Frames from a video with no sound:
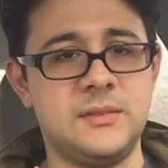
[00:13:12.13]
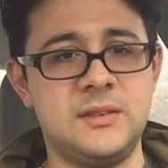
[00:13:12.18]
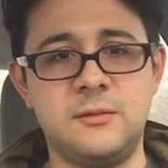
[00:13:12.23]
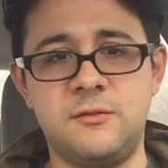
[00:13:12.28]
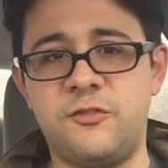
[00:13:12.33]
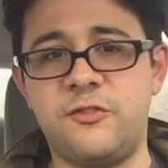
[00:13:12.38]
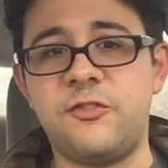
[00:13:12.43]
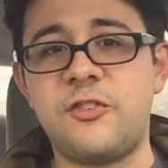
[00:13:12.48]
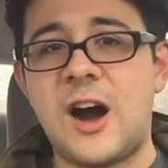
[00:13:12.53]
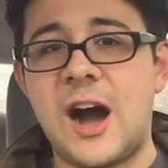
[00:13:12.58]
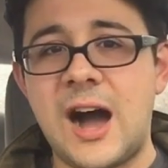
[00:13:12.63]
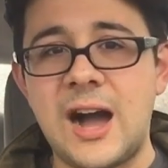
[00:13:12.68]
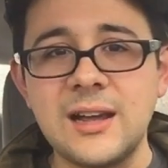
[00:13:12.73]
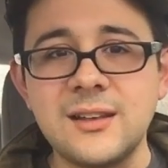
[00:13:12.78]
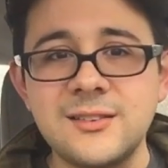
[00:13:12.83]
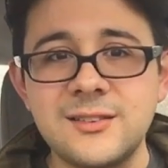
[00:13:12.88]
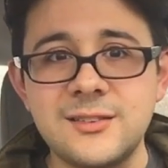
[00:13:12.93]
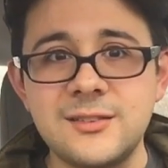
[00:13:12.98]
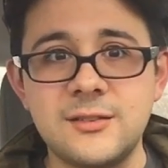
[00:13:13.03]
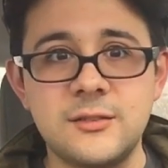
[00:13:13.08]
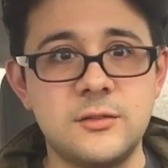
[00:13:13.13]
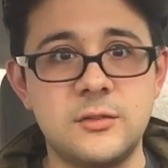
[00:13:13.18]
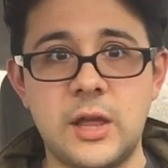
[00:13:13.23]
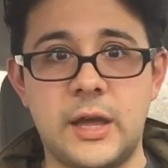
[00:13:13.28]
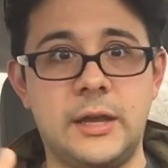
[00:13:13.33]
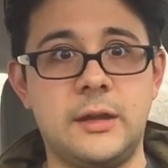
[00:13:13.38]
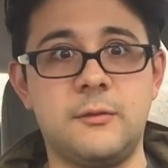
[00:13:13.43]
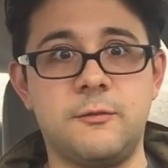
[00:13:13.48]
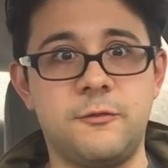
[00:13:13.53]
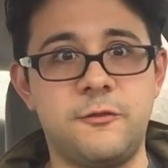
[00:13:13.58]
Fox,
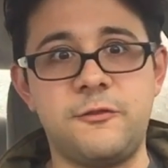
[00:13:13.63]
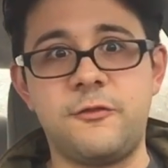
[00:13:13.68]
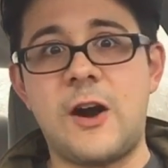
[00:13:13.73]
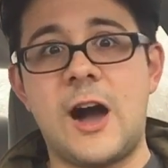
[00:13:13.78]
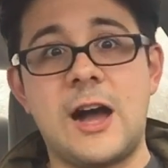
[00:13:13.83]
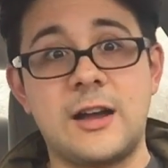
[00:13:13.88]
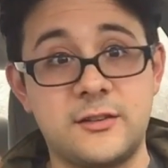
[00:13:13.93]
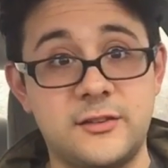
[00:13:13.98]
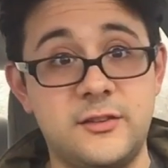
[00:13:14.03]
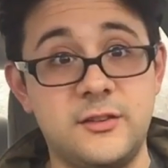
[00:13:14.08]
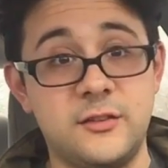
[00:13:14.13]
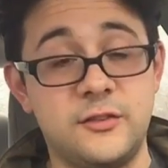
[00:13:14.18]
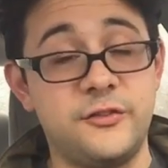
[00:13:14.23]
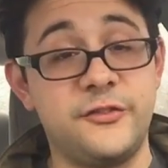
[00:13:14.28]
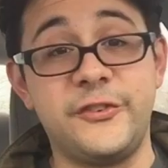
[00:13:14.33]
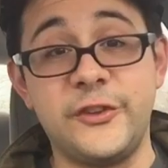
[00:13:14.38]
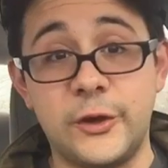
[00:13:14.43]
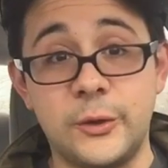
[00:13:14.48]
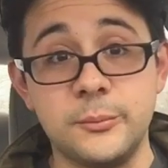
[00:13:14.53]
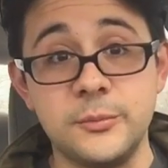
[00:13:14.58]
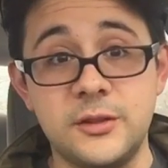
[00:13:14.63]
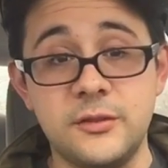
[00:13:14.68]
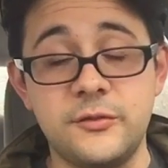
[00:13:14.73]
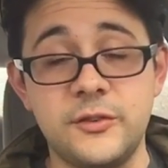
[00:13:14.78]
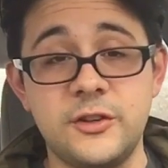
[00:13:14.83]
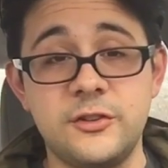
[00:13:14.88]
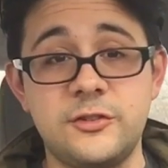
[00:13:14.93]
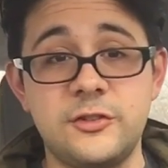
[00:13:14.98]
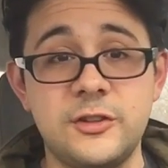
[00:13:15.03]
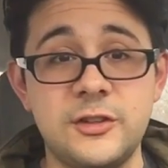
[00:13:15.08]
like Fox's film
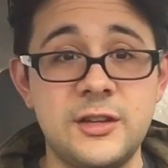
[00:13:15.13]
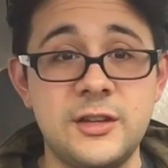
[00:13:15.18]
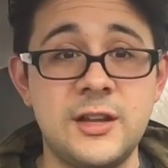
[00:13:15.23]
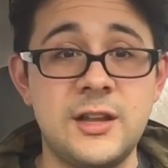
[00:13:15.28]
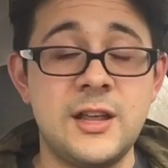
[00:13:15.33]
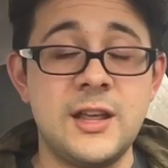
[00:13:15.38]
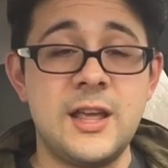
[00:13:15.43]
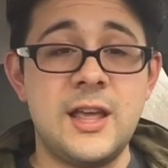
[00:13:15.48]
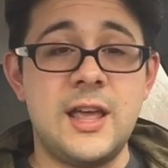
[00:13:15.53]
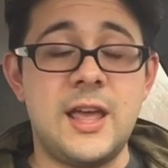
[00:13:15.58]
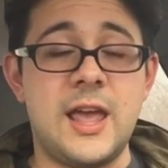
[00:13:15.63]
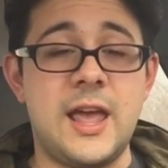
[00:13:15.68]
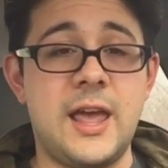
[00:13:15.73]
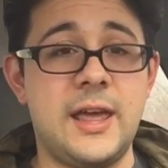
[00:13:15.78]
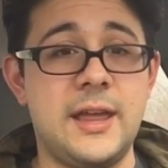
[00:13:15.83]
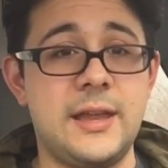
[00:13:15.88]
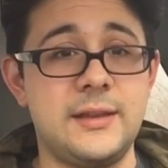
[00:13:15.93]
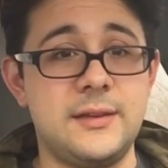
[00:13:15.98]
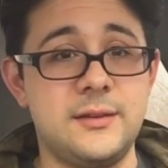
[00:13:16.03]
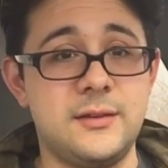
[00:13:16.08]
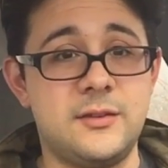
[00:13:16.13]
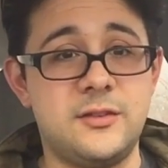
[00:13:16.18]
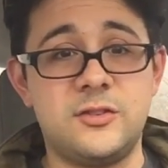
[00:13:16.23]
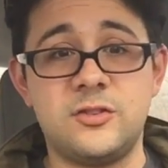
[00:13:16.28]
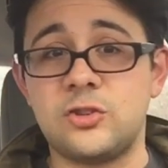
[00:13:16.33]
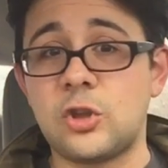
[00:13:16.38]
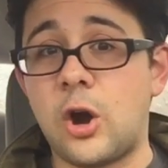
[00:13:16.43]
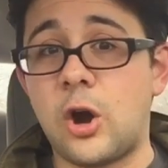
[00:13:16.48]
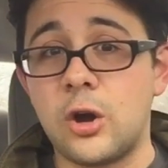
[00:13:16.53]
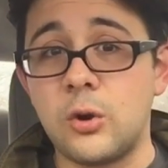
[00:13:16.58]
division and
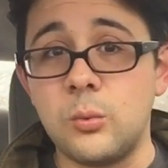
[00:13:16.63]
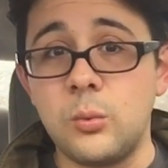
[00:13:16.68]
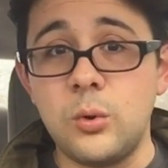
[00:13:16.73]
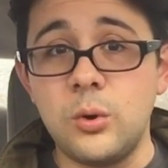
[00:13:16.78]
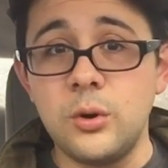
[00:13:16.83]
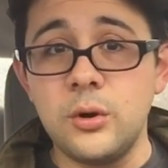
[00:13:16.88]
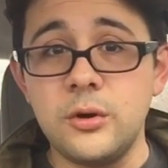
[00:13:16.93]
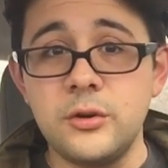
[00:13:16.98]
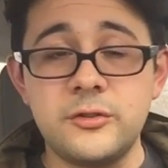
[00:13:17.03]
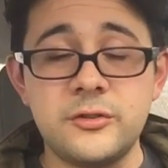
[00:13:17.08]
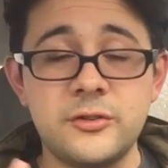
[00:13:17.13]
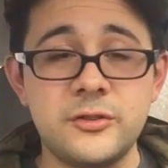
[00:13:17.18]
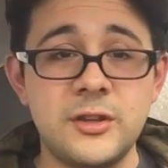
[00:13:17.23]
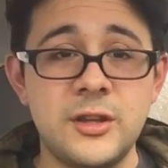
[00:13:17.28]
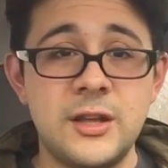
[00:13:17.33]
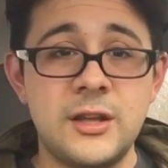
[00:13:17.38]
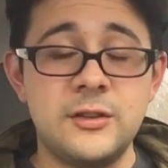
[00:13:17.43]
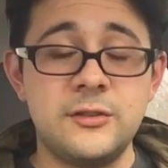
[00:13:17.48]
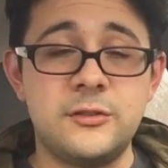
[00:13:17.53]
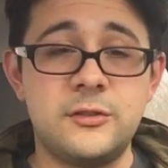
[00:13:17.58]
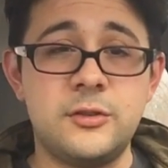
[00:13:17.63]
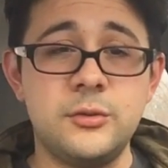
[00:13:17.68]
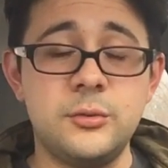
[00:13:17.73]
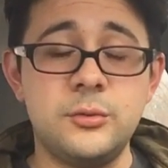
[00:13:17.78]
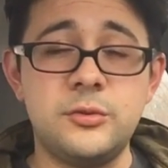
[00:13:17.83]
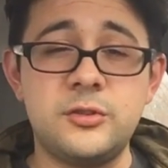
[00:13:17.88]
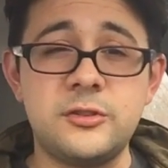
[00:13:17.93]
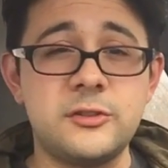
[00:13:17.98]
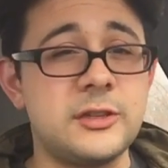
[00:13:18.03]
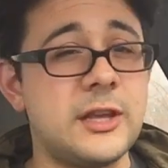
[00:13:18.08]
Star Wars,
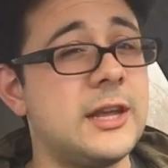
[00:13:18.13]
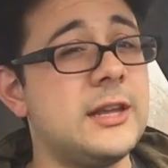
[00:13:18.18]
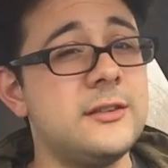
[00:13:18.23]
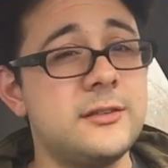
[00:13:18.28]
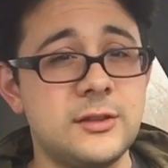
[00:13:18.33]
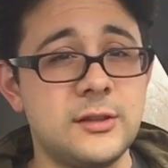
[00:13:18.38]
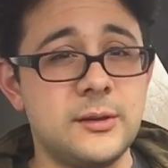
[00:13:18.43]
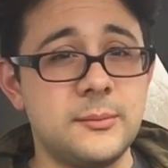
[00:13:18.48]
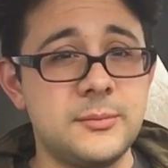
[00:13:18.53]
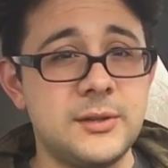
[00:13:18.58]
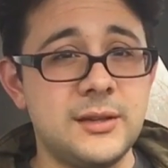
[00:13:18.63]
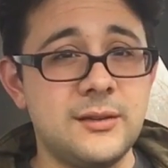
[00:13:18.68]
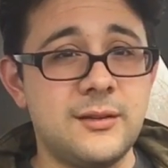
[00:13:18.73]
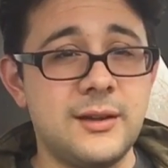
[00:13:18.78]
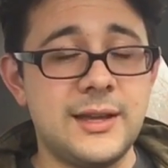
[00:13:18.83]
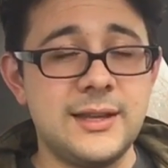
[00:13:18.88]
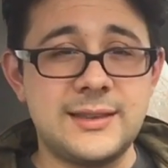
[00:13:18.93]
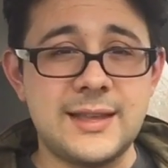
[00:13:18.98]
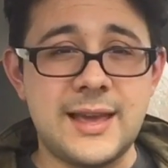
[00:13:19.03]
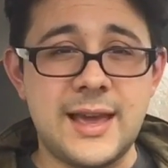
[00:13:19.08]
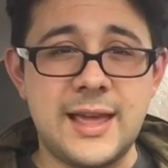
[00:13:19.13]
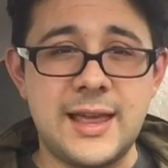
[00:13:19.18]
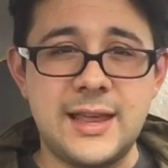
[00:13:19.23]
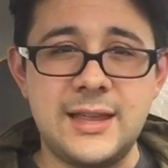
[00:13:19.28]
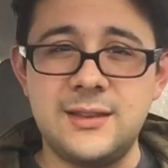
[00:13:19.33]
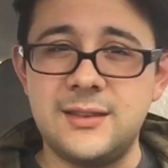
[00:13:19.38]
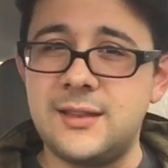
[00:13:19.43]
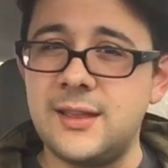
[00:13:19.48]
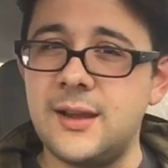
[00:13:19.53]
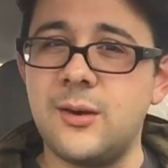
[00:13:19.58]
to say something like that
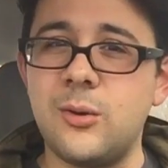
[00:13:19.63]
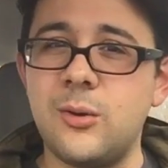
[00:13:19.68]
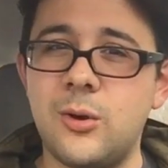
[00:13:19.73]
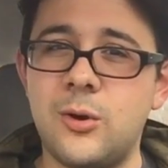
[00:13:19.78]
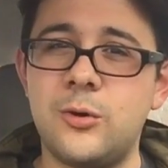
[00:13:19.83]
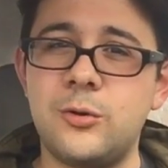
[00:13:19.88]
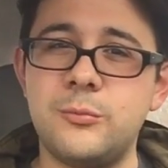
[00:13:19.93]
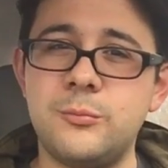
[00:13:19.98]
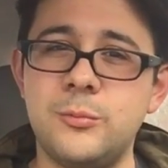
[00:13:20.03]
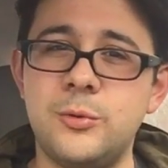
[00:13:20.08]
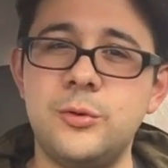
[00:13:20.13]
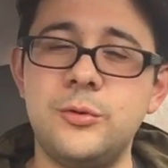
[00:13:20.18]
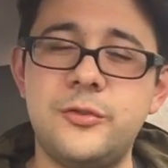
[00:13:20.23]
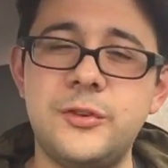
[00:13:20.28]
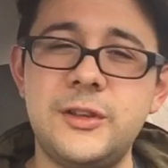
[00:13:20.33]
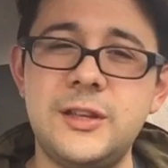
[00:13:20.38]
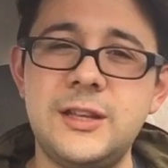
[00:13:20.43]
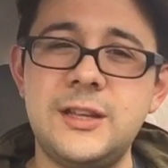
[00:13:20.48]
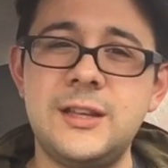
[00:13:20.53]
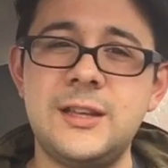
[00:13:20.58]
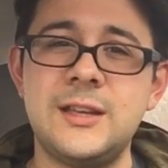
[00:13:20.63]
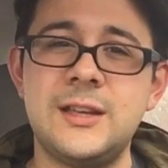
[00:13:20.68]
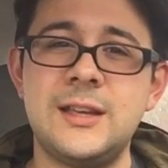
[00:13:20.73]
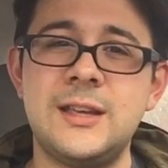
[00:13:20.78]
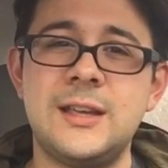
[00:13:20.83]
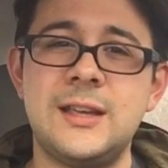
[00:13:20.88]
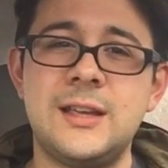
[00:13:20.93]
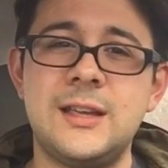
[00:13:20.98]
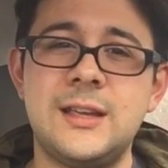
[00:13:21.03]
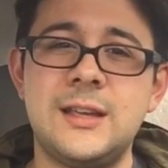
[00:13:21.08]
in their own movie,
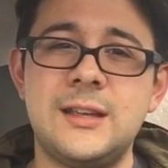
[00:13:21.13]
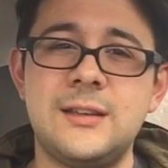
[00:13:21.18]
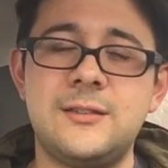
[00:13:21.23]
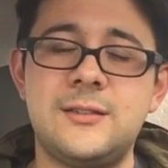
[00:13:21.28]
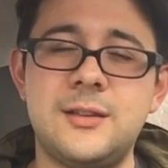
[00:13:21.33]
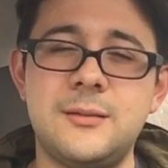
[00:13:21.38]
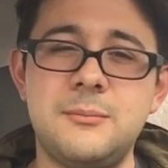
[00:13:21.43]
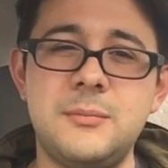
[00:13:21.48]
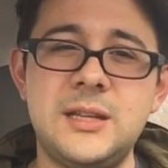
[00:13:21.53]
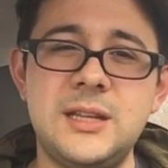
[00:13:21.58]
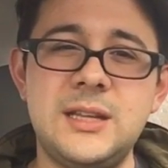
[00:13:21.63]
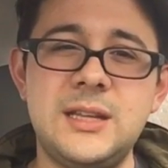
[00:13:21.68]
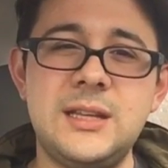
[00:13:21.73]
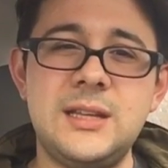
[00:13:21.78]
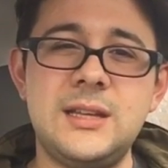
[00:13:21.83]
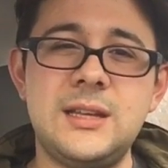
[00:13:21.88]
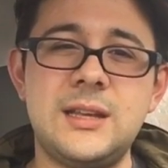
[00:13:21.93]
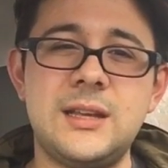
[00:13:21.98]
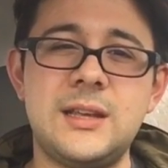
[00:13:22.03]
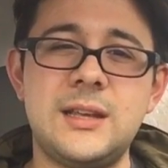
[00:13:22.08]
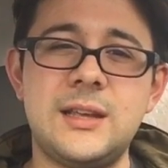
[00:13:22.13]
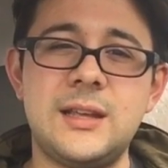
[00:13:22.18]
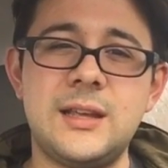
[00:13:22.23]
to me,